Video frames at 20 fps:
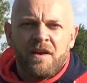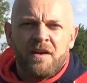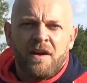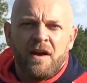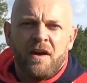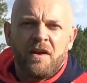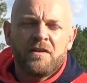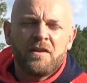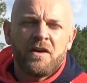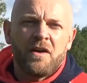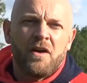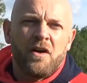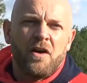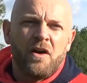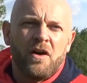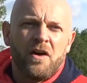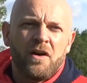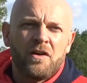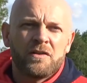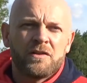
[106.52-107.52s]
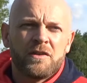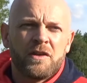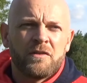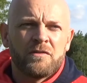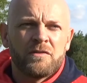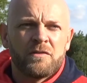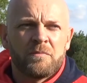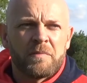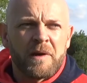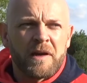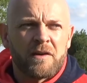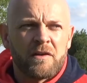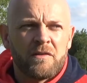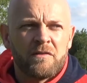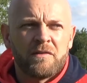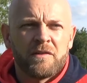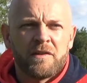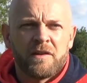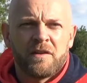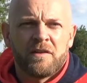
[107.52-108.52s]
Oh, not at all. Look back
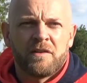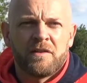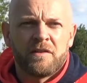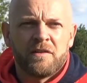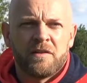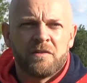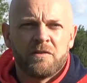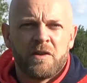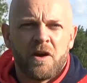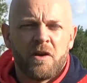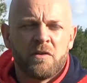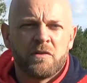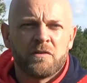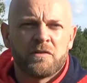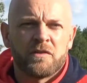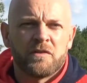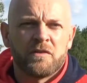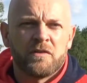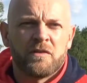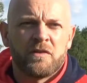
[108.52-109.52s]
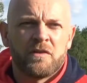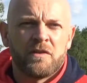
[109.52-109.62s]
over notes and